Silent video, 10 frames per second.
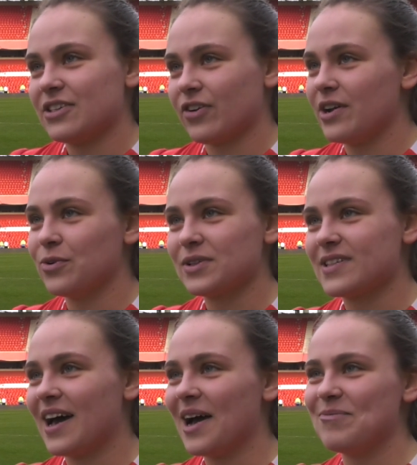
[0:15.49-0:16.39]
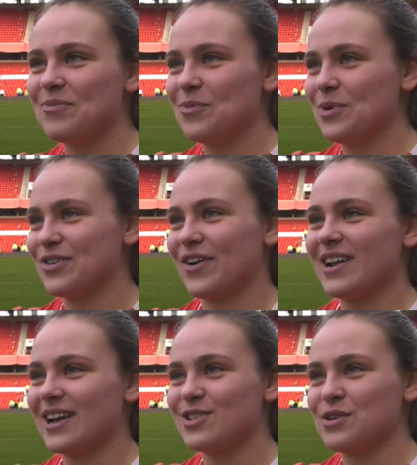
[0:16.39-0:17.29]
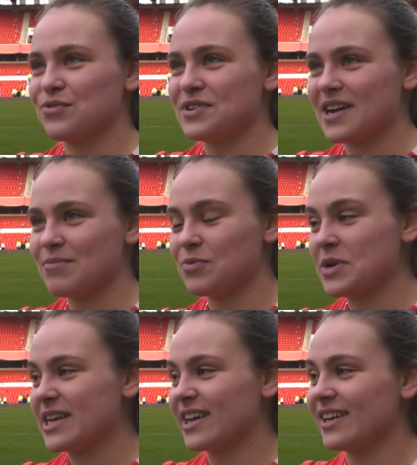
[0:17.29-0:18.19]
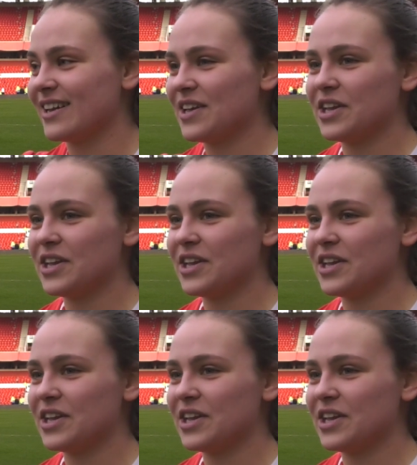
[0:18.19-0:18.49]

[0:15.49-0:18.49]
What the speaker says: They train all the time. We train like 2-3 times a week and,